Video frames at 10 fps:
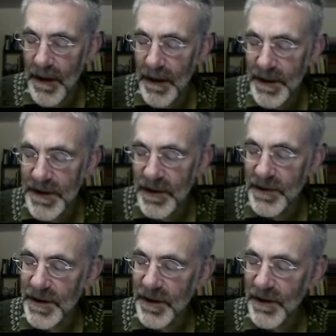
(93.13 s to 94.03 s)
is
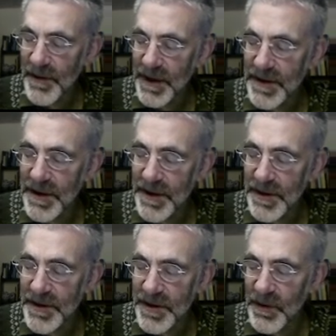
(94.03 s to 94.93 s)
Noetherian because this is
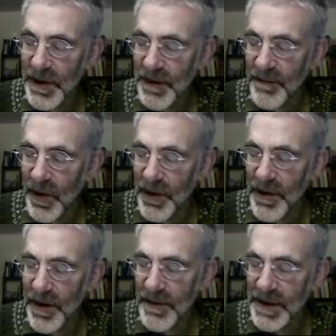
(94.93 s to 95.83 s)
just a ring of
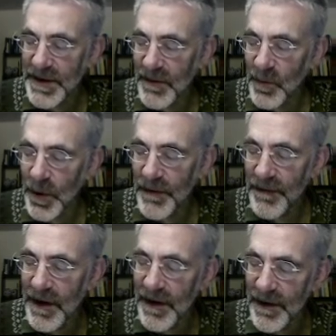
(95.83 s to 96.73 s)
polynomials in one
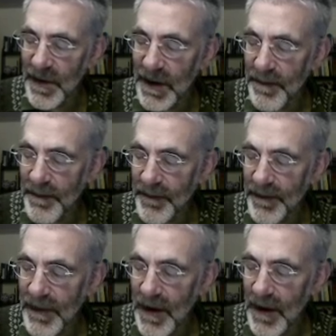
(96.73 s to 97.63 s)
variable
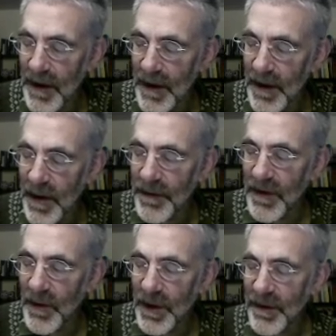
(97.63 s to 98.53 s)
over
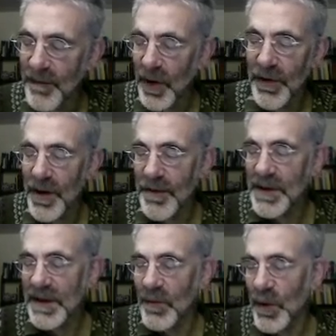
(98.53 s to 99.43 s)
a ring of
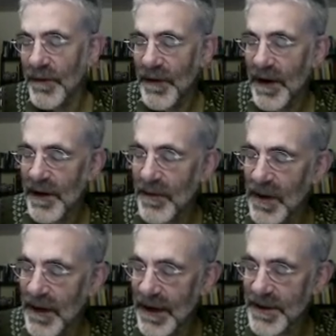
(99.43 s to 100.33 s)
polynomials in one
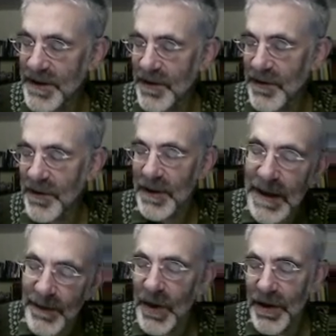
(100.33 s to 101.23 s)
variable. And so you can
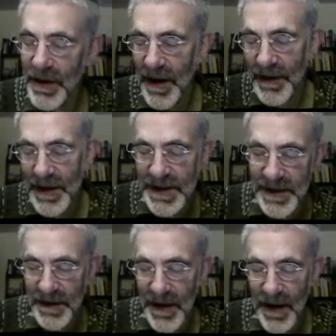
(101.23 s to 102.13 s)
keep going like this
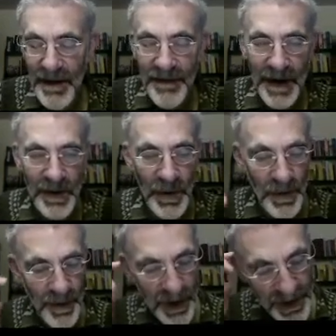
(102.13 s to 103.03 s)
and find
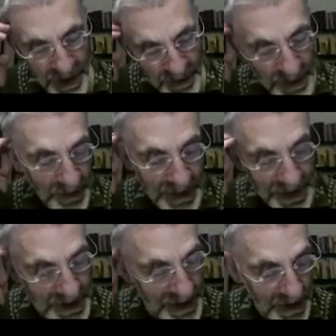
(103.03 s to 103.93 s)
all polynomial
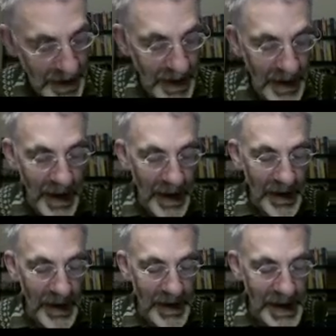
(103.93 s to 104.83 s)
rings are
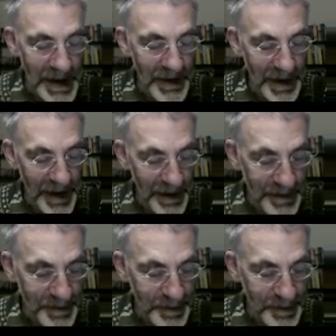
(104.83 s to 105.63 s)
Noetherian.